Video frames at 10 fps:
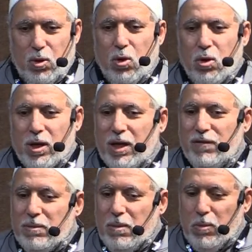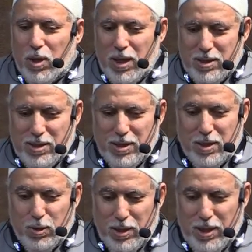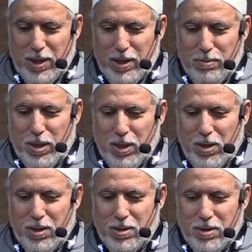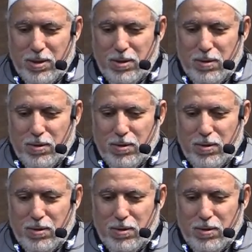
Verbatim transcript: or even memorizing the Quran in my heart